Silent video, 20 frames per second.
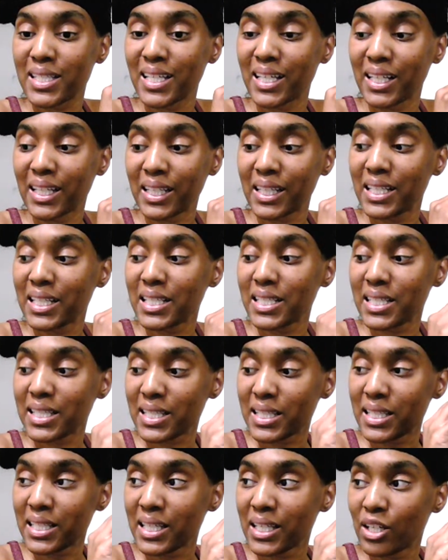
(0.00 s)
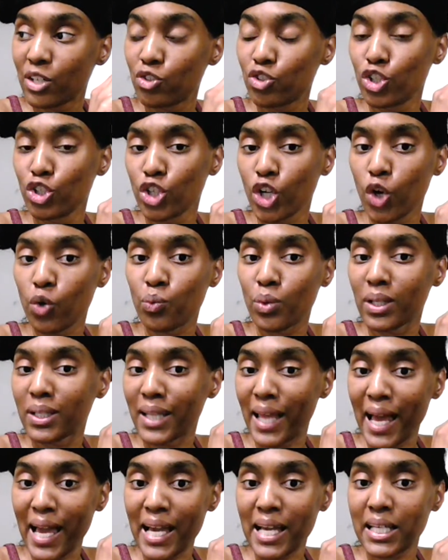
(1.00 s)
to at least,
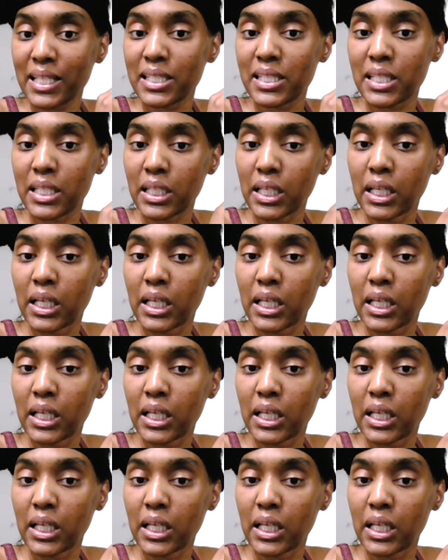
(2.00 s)
relax